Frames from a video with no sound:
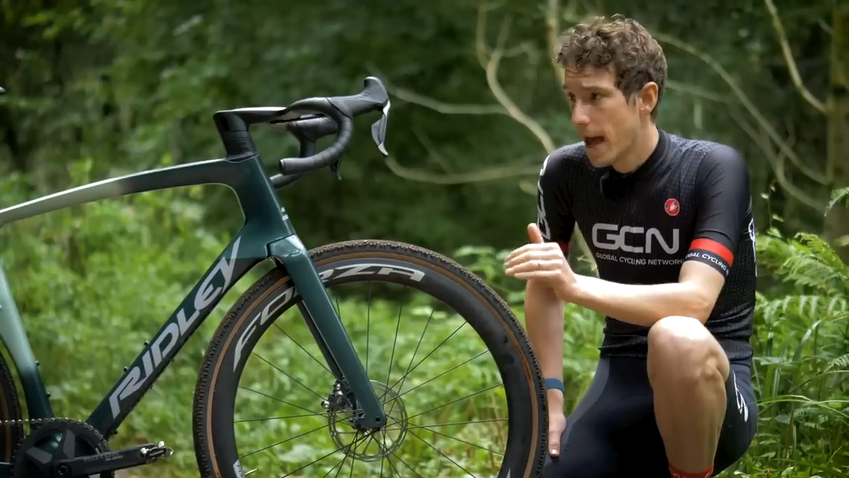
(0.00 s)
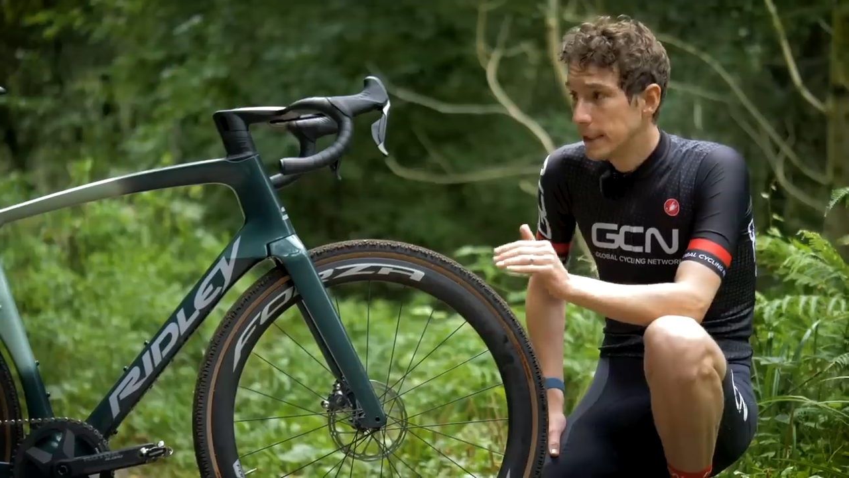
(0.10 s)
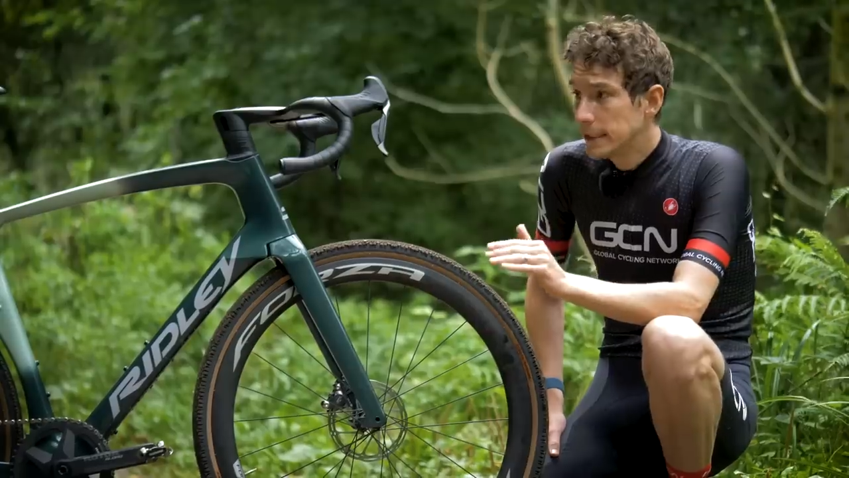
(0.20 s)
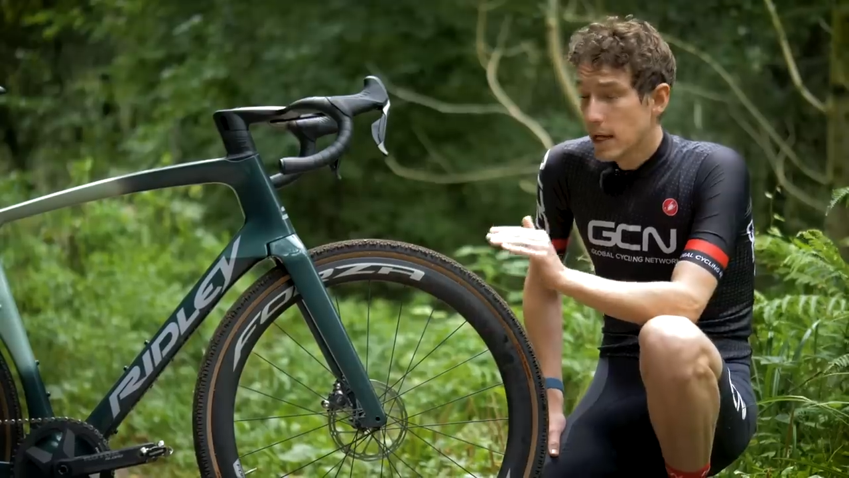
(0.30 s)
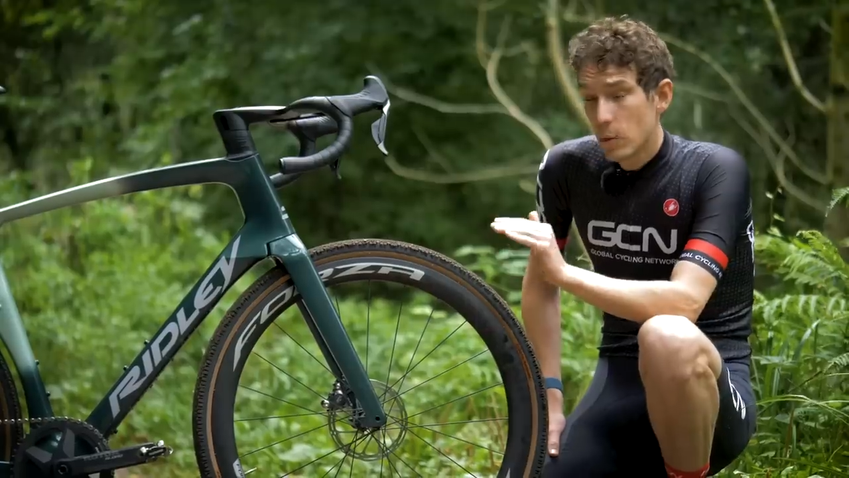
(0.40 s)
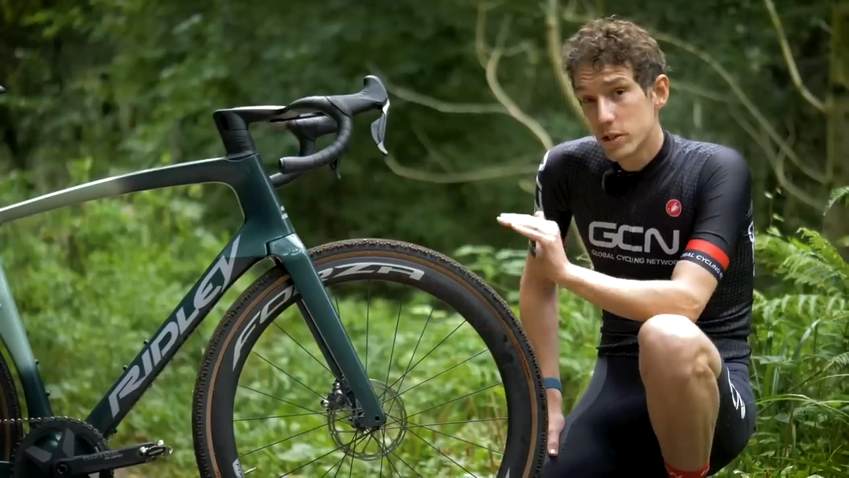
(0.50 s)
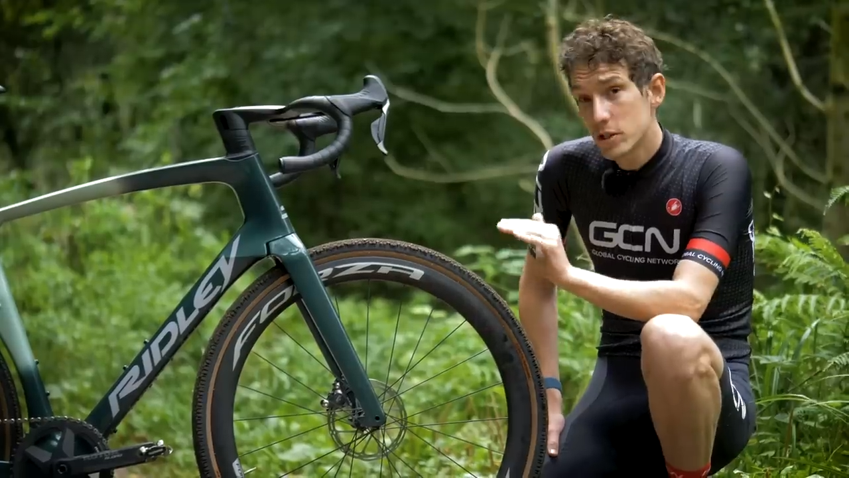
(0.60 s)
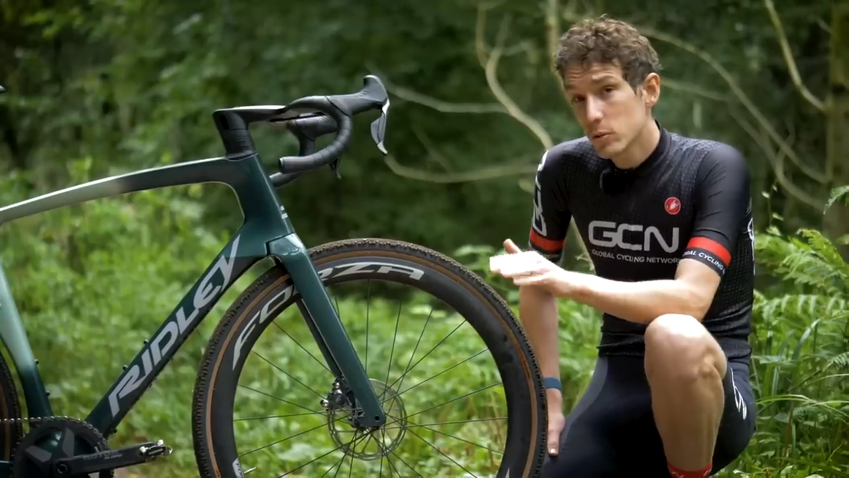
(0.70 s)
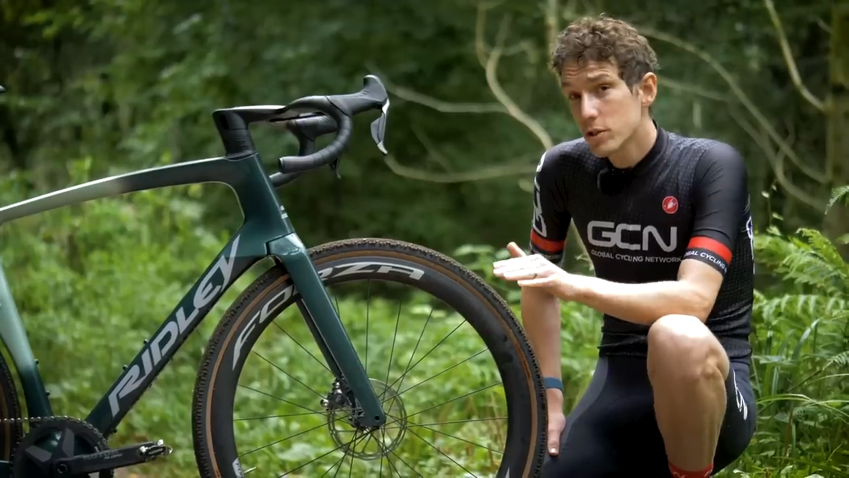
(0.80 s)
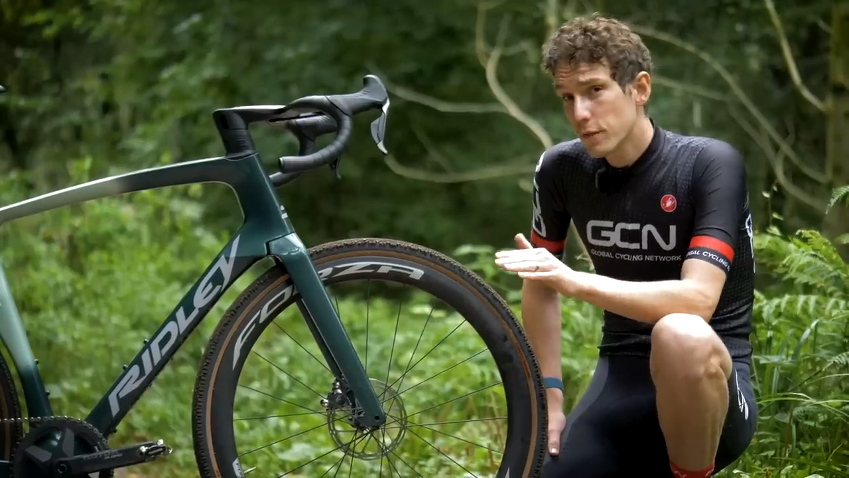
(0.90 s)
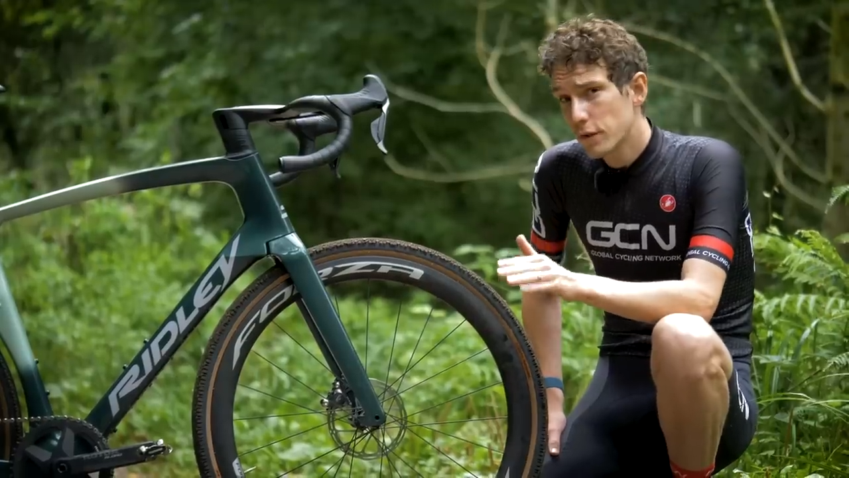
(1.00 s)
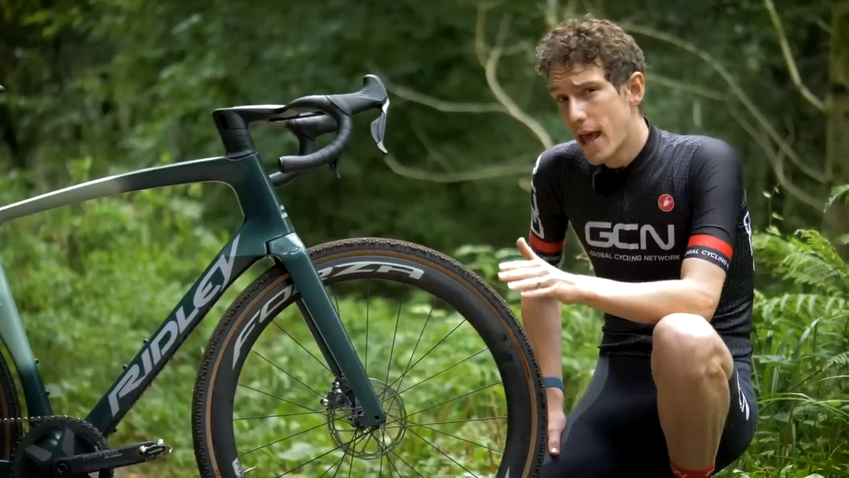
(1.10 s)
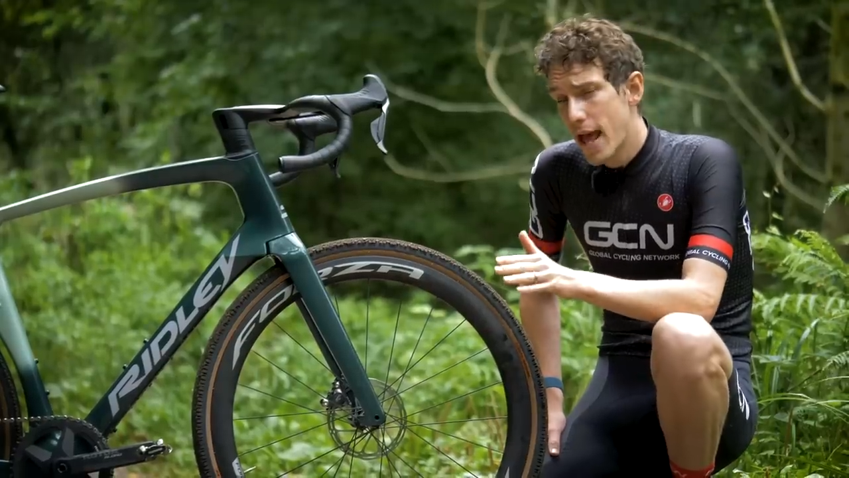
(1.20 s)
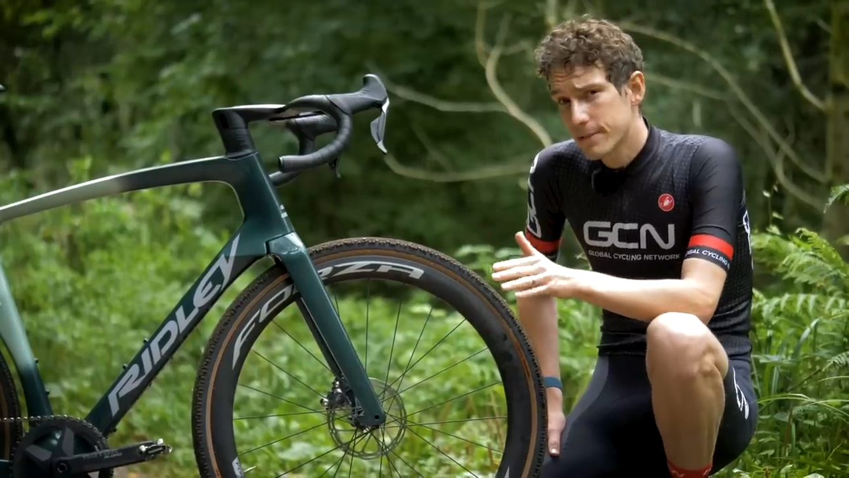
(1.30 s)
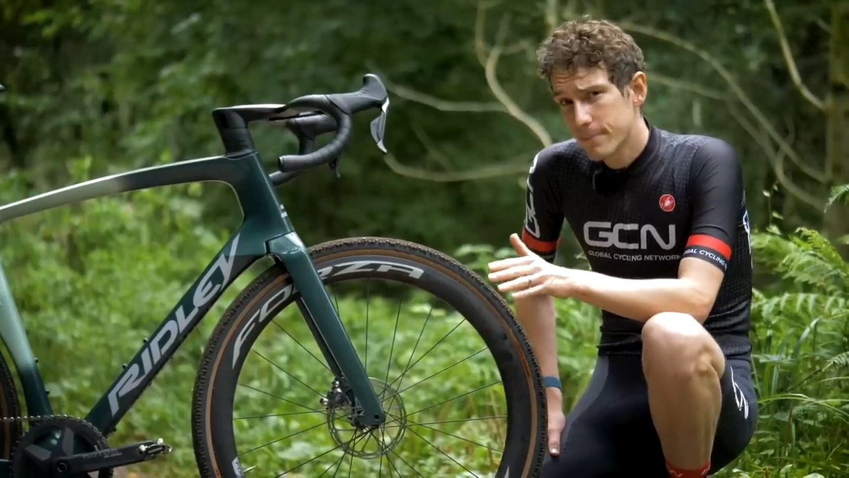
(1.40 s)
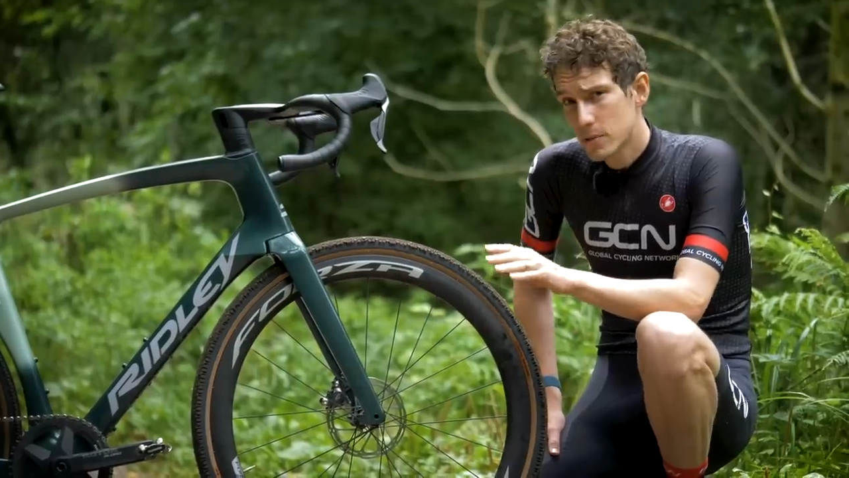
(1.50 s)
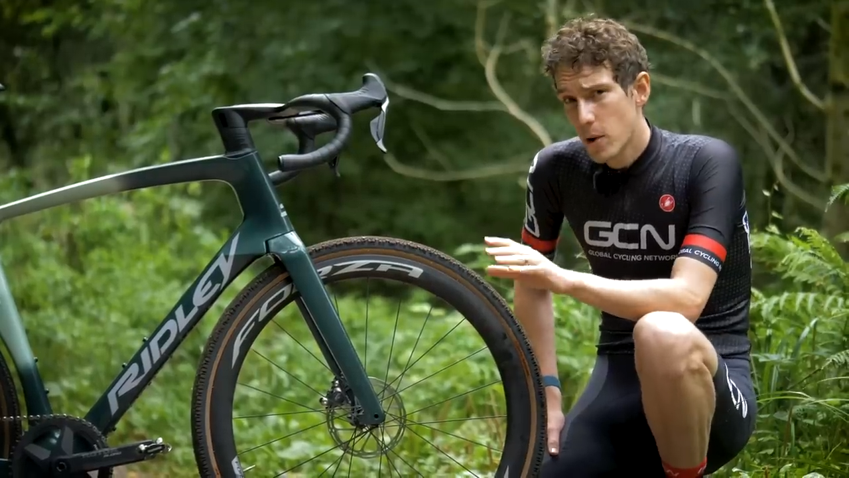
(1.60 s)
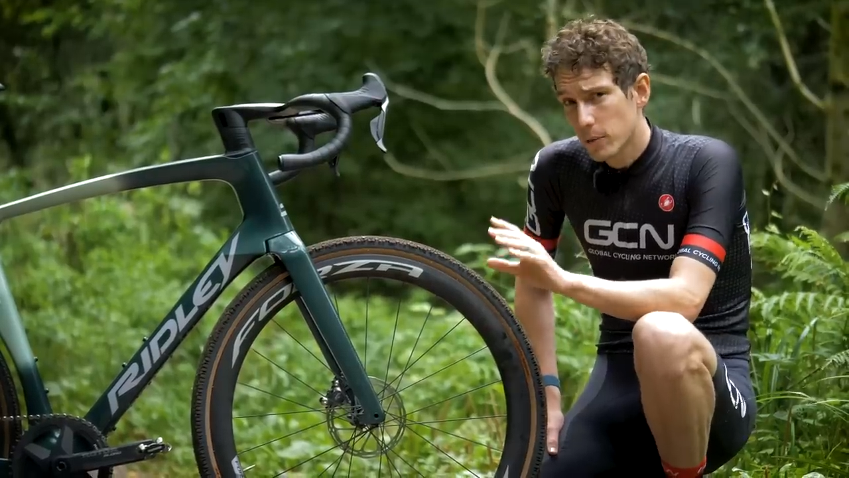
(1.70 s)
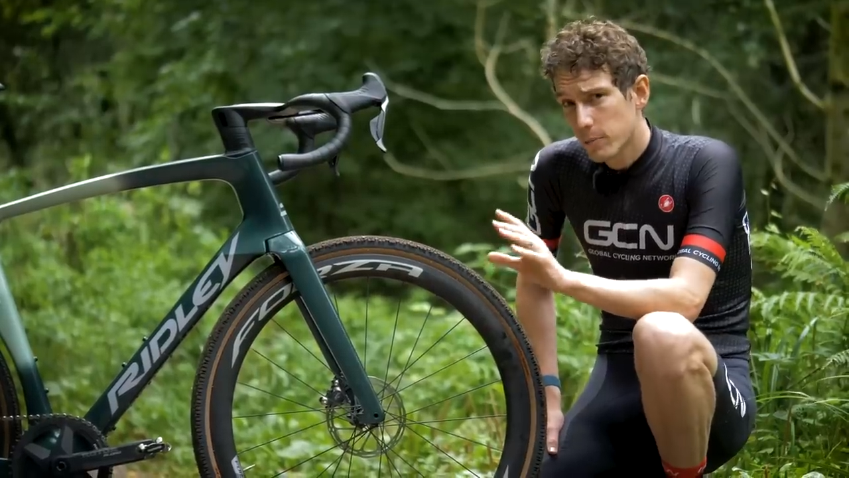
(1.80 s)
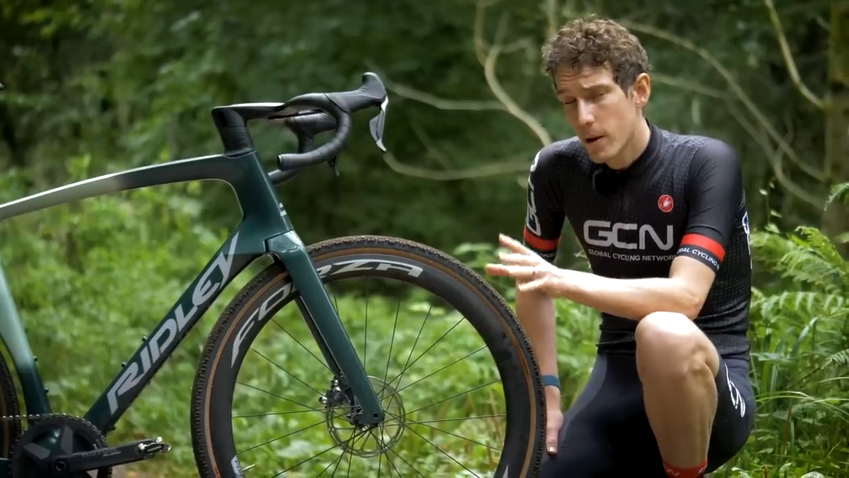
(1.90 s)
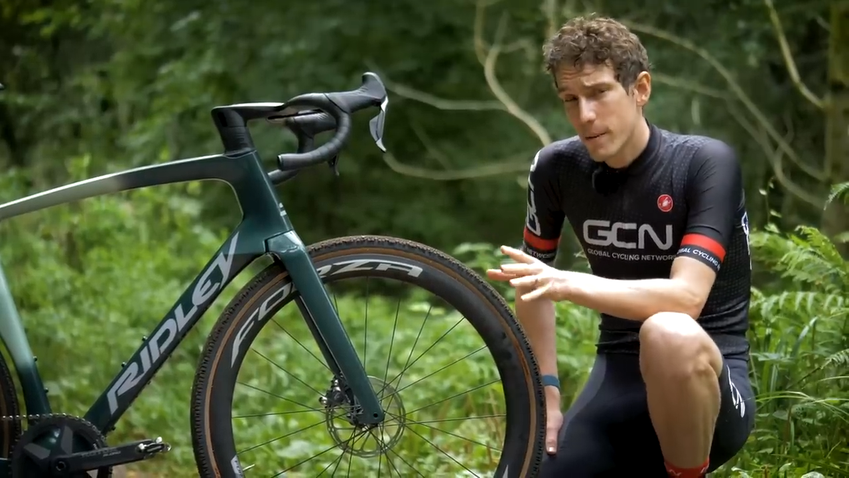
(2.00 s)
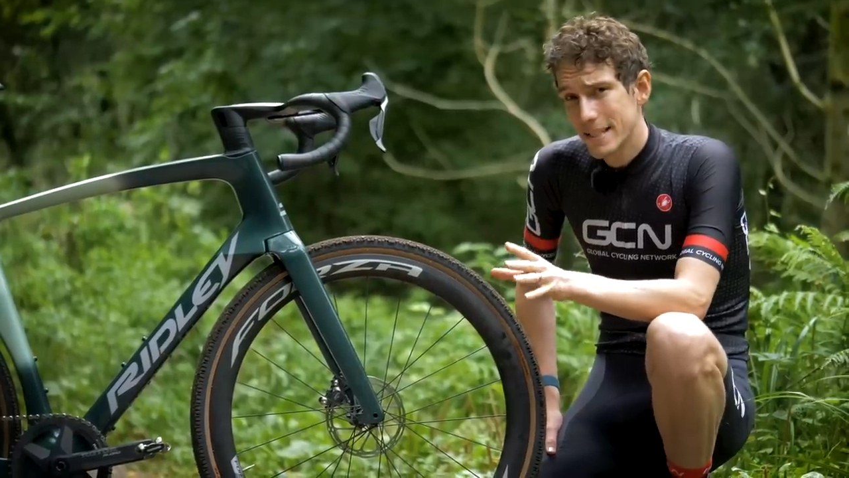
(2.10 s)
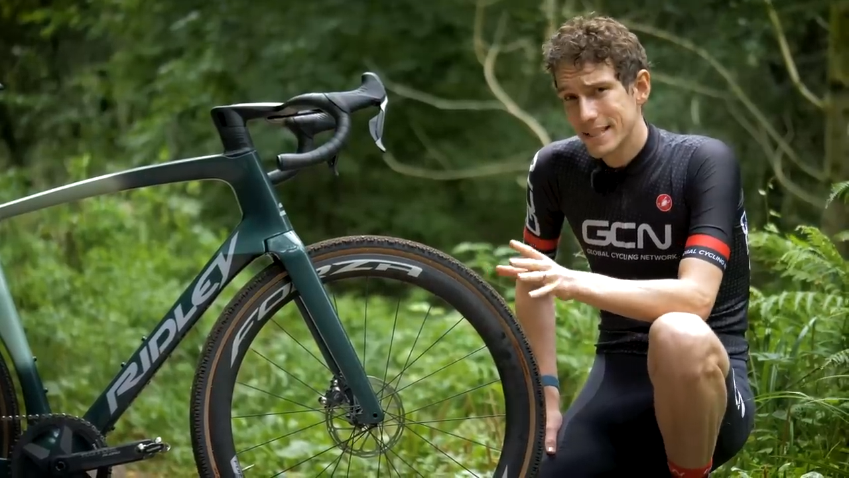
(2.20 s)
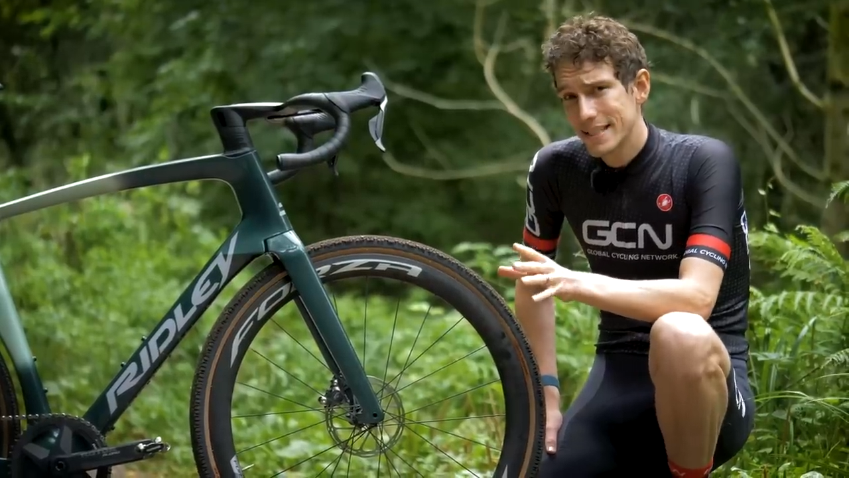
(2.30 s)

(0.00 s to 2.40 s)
there, which is also flared as well by about